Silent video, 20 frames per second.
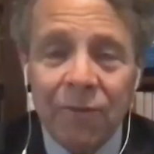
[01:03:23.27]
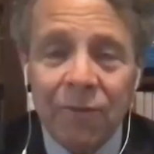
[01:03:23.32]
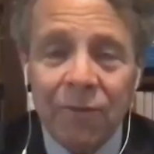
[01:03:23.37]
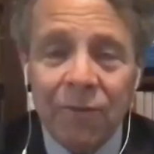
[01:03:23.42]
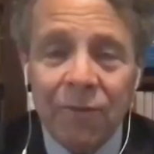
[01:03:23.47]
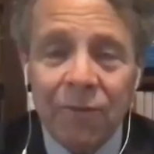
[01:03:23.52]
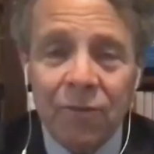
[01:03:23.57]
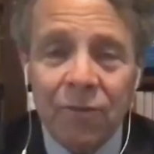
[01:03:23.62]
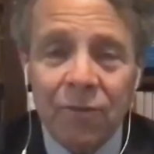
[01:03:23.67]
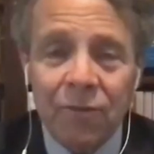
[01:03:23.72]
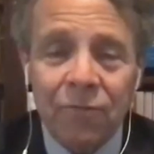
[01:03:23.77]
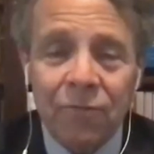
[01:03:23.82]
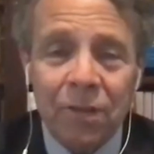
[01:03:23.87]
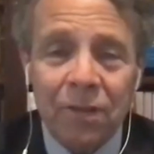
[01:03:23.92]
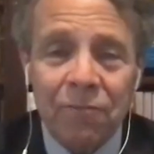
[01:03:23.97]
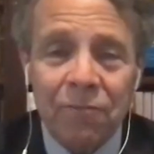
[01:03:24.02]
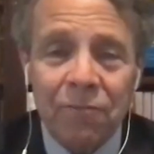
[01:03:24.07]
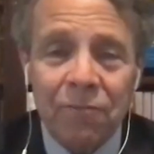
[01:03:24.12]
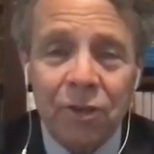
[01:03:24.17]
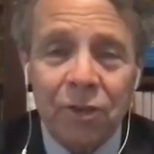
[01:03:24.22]
in favor
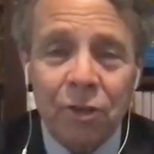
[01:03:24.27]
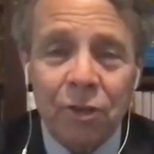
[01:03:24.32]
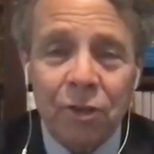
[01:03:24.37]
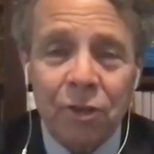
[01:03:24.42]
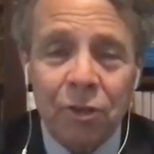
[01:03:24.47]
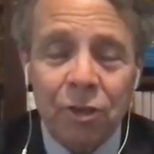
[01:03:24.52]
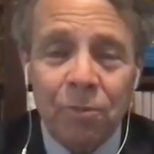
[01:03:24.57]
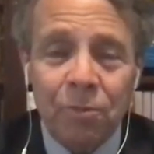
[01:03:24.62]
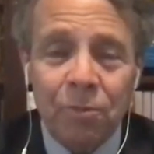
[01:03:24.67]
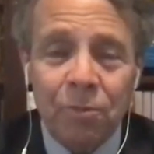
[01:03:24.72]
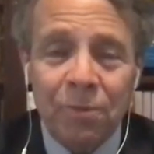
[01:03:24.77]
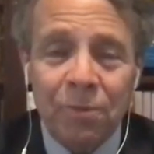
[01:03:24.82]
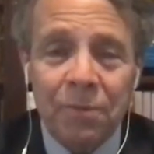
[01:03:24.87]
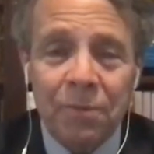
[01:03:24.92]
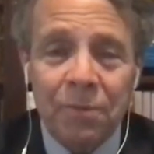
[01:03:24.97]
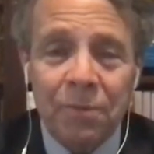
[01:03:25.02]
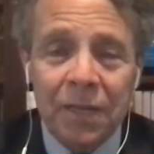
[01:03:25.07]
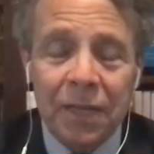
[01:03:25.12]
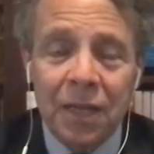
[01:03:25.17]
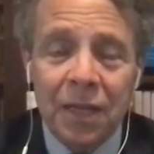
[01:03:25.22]
of the Fair Play for
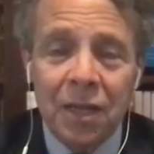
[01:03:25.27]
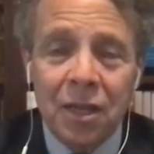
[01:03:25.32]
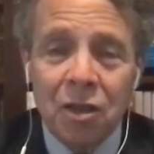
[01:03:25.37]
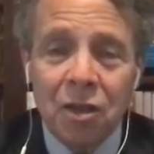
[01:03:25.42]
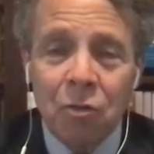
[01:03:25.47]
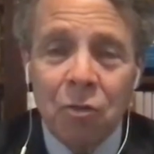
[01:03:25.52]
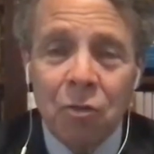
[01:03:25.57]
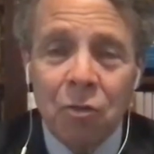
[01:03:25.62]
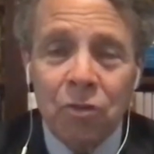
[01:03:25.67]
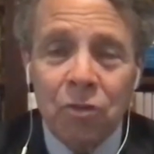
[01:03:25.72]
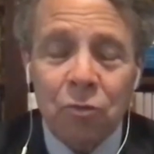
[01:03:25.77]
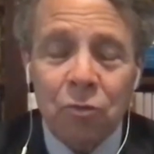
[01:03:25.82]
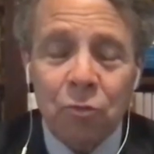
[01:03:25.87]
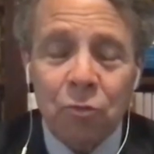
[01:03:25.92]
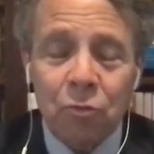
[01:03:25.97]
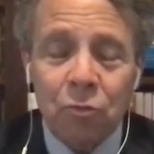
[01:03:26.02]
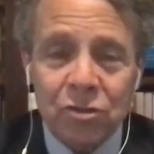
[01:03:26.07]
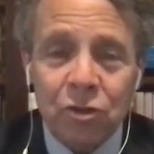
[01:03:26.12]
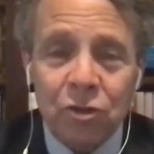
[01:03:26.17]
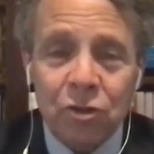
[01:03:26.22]
Cuba Committee
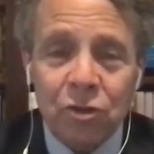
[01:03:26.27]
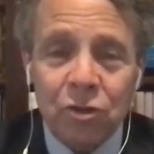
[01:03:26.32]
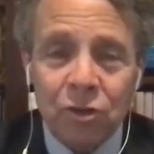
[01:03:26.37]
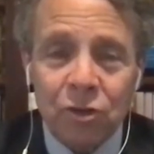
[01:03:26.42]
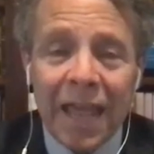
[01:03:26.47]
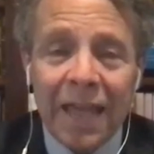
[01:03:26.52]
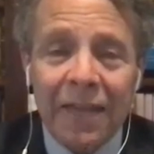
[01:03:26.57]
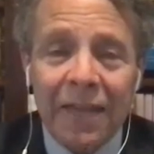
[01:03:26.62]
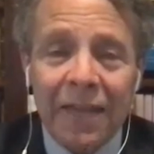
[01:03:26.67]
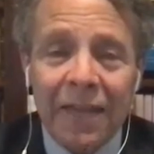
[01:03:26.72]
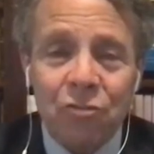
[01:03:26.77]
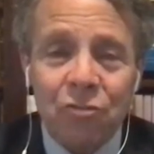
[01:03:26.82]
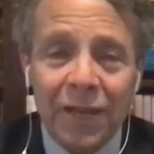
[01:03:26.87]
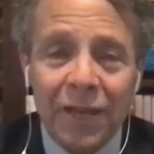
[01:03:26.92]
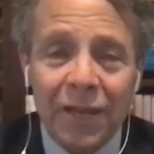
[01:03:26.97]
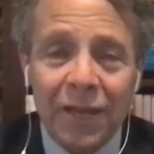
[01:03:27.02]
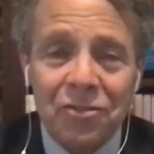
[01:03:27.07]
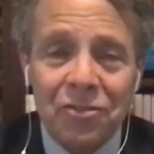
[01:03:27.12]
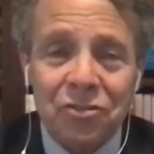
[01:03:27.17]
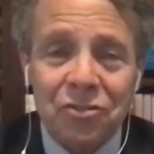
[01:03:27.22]
with the return
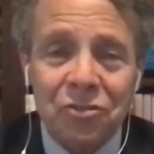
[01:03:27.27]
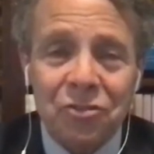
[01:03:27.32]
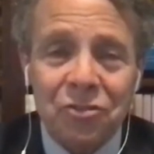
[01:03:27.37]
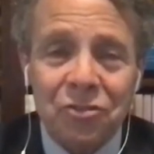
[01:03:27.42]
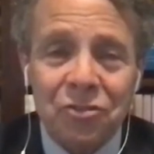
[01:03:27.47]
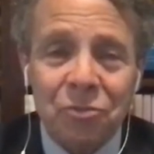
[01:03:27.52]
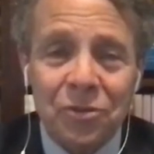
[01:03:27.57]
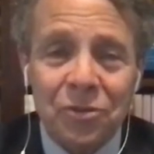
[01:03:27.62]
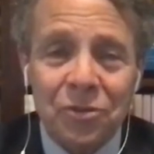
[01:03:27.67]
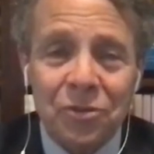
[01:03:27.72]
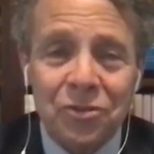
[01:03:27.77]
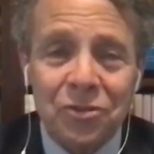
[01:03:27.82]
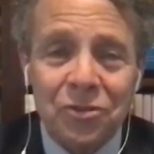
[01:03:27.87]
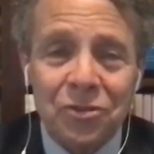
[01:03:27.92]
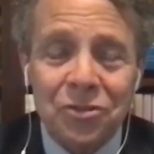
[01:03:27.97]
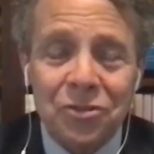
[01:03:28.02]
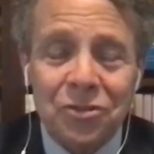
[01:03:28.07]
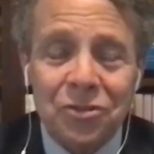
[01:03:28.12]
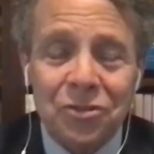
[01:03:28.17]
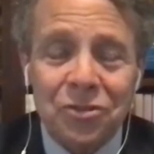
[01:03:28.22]
address,
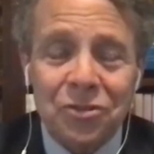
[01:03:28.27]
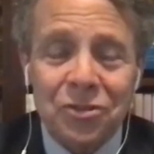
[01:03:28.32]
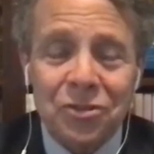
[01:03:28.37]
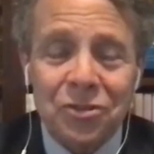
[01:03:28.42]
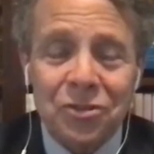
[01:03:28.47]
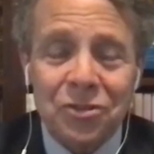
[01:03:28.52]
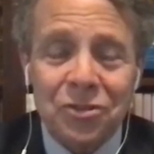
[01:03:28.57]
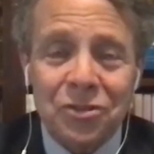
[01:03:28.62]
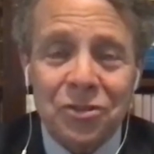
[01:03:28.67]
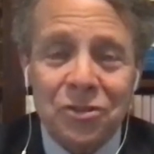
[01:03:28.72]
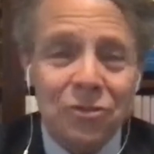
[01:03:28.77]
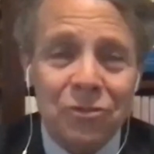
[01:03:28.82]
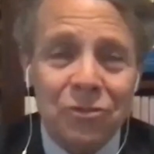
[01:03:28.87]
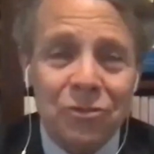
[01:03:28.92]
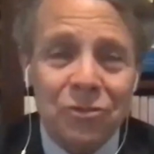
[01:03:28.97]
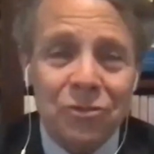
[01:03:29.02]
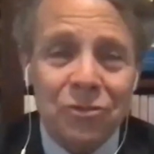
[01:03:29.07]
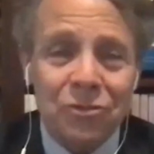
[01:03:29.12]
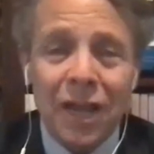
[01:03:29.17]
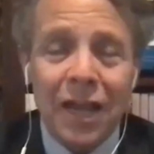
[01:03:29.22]
which is the side
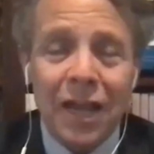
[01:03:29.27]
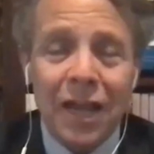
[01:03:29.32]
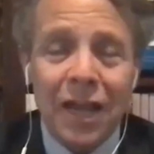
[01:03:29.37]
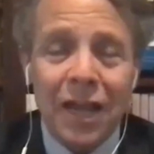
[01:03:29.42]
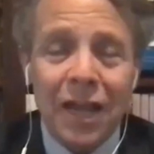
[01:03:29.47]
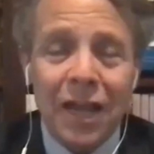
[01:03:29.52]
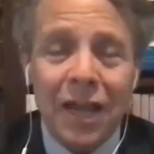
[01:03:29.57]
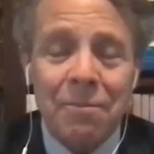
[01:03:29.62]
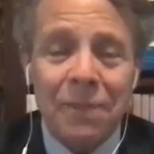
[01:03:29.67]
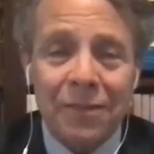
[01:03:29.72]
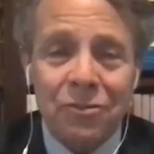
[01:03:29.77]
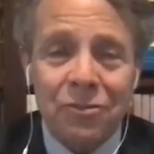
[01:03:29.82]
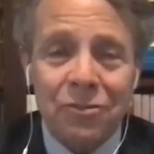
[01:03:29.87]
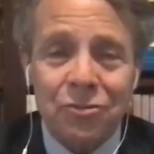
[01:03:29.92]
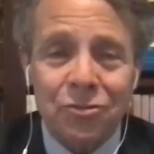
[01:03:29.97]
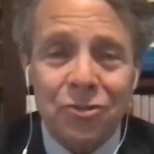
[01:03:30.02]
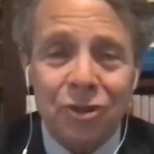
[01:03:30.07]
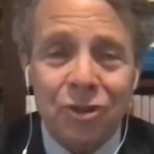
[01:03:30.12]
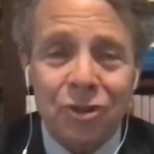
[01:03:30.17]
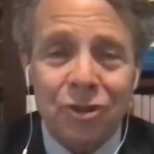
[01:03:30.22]
entrance to Guy
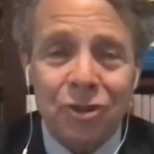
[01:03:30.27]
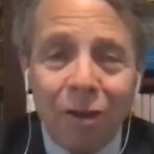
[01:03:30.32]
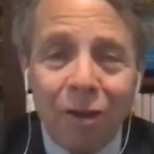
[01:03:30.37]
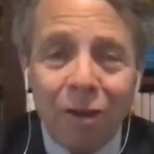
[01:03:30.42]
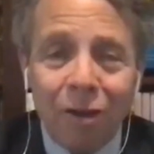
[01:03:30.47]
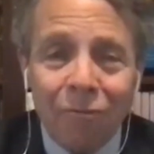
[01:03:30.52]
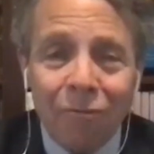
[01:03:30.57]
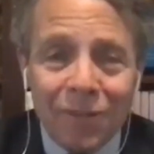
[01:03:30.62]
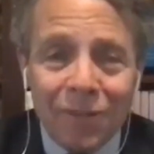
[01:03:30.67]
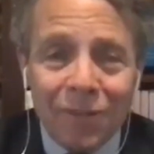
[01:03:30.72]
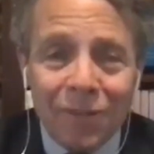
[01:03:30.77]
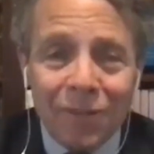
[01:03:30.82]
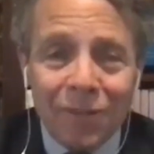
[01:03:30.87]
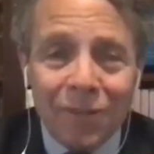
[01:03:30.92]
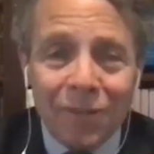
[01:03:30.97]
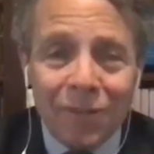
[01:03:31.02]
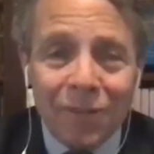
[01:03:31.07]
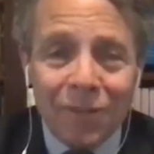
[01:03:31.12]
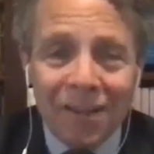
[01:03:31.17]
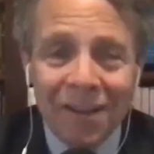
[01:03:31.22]
Bannister's
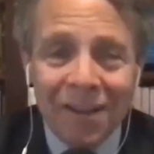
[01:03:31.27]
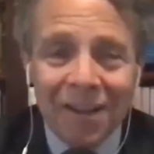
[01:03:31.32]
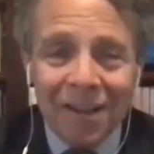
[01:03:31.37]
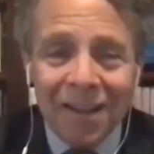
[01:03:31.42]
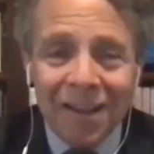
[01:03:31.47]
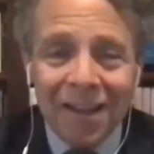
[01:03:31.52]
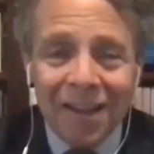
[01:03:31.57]
office.